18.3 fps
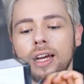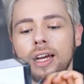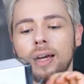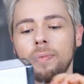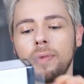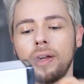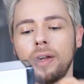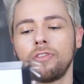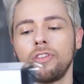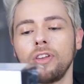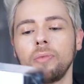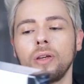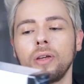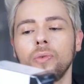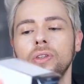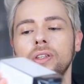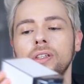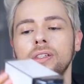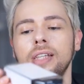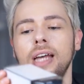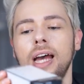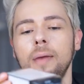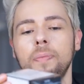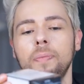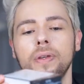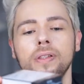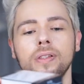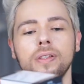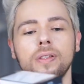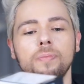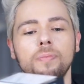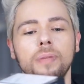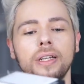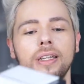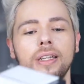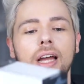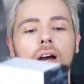I'm not filming when this happens,
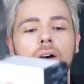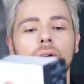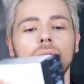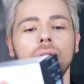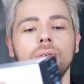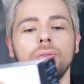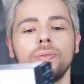but now,